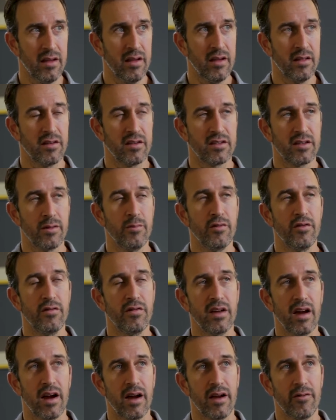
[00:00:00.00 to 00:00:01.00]
There's a
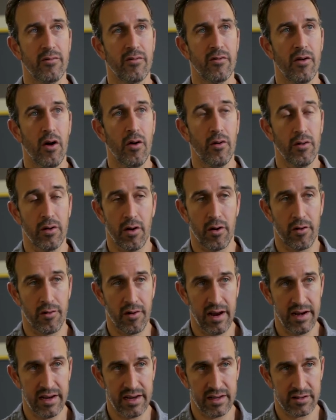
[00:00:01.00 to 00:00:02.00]
movie I wrote
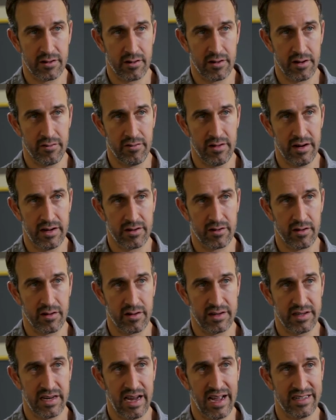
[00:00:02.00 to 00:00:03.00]
already, it's already written, called
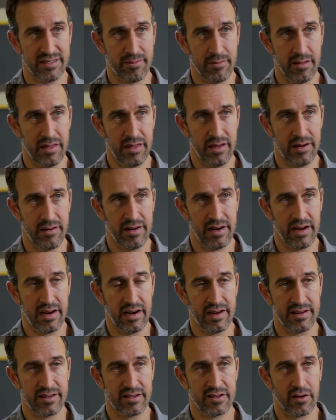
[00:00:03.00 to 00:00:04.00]
Attachment Theory, and
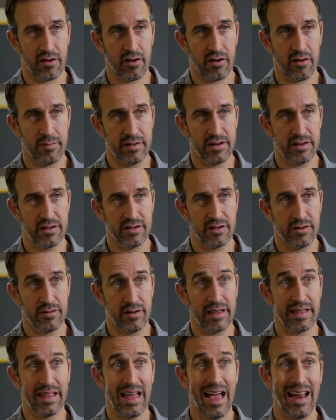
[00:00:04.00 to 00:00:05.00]
I saw me
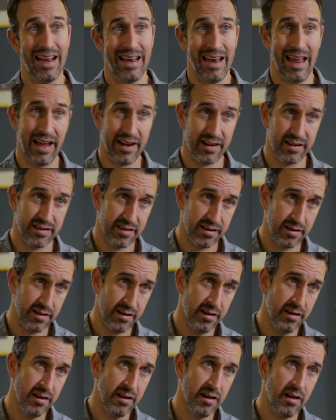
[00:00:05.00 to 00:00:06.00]
shooting that next.
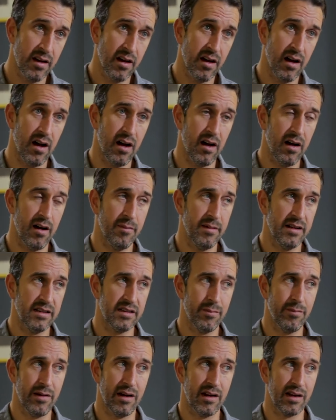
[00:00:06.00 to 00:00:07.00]
It's
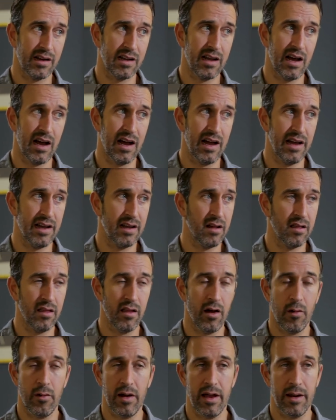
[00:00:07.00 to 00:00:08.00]
about a guy, a
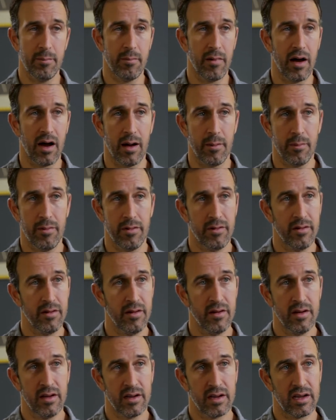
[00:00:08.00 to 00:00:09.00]
low-end mob
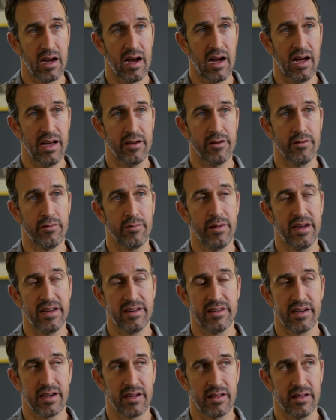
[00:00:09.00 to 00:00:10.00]
guy, who
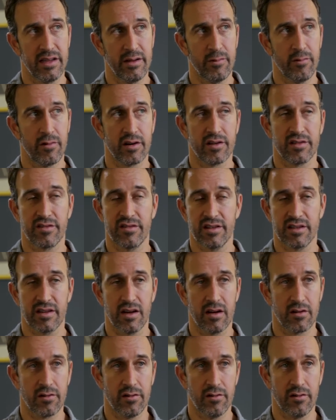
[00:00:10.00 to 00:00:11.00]
basically works for his
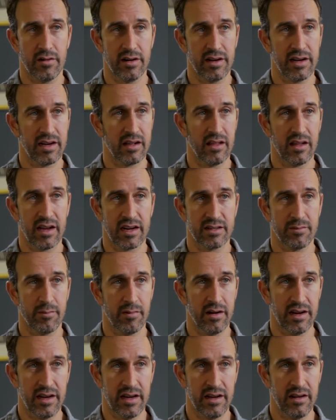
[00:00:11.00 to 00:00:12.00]
uncle and he collects
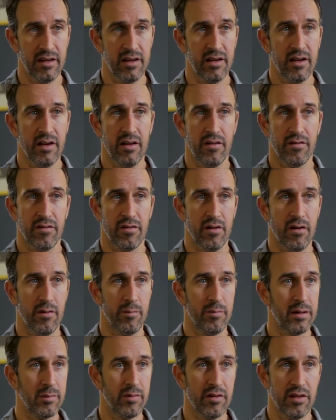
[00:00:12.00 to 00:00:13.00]
money for
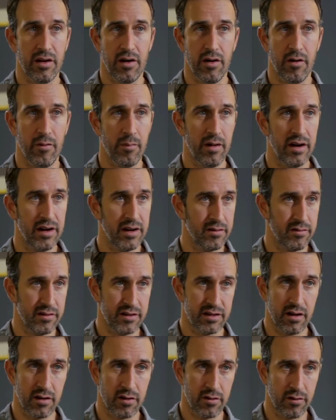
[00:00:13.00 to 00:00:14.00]
people that owe money to
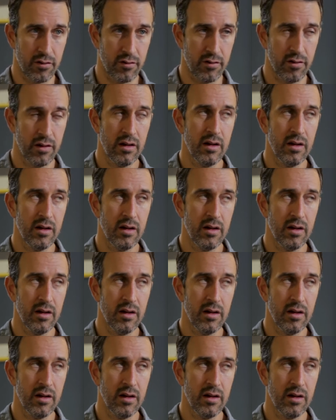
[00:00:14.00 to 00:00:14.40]
his uncle,